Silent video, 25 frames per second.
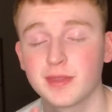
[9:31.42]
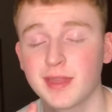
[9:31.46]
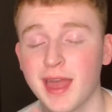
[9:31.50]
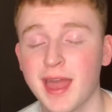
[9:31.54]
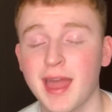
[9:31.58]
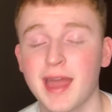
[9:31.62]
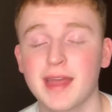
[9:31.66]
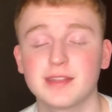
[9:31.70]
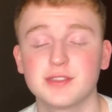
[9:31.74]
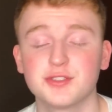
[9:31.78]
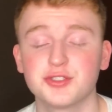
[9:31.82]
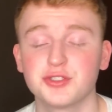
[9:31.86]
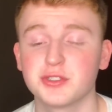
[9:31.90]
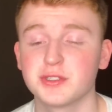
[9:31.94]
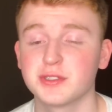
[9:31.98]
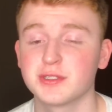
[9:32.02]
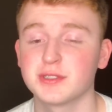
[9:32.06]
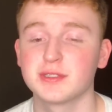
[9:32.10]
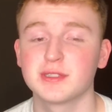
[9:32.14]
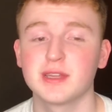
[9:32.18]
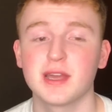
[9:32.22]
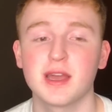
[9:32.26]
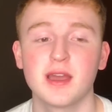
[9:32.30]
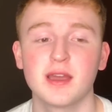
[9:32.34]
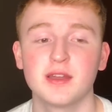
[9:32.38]
that
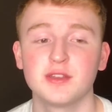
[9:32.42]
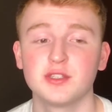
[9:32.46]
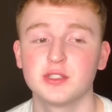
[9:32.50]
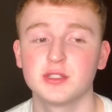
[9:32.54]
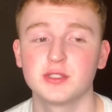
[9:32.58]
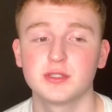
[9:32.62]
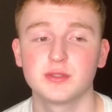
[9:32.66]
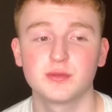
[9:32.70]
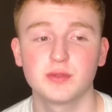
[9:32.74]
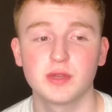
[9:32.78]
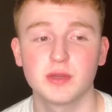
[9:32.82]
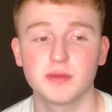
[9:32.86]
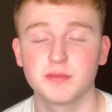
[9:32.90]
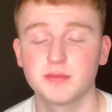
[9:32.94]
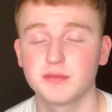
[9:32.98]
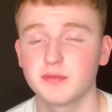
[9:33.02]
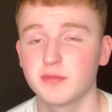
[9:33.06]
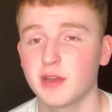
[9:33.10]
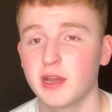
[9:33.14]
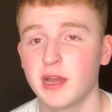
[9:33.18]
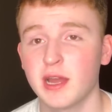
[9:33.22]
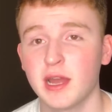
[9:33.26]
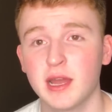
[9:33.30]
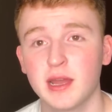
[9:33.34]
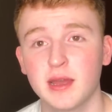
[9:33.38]
just,
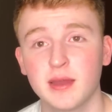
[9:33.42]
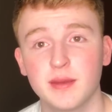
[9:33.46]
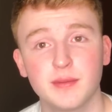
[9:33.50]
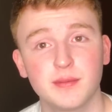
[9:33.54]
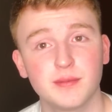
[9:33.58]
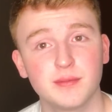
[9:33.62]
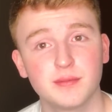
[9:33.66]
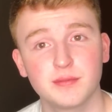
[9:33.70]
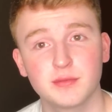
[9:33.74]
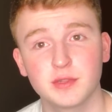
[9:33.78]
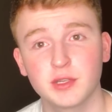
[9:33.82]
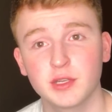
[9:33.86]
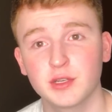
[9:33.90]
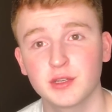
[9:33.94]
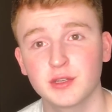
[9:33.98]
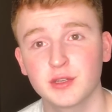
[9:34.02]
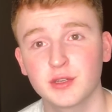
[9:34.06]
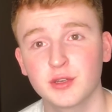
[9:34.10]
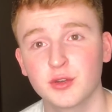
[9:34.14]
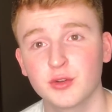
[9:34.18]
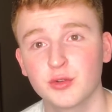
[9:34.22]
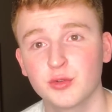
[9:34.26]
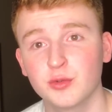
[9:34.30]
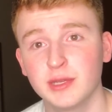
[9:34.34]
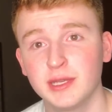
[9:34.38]
I'm gonna
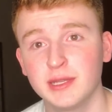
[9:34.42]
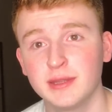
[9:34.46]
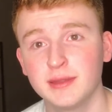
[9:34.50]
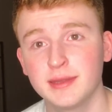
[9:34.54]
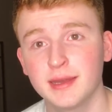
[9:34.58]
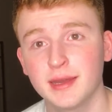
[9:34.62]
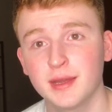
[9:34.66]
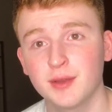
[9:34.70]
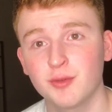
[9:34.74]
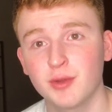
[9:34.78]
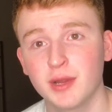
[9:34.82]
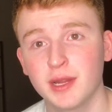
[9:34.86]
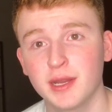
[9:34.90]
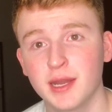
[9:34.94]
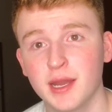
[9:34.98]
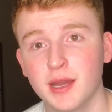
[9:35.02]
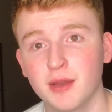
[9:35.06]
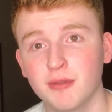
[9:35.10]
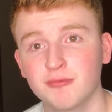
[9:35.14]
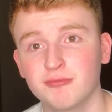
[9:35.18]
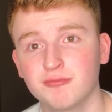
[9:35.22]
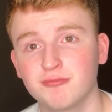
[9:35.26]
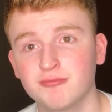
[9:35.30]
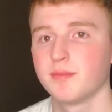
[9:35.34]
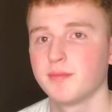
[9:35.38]
go eat that right
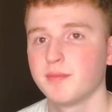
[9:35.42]
now.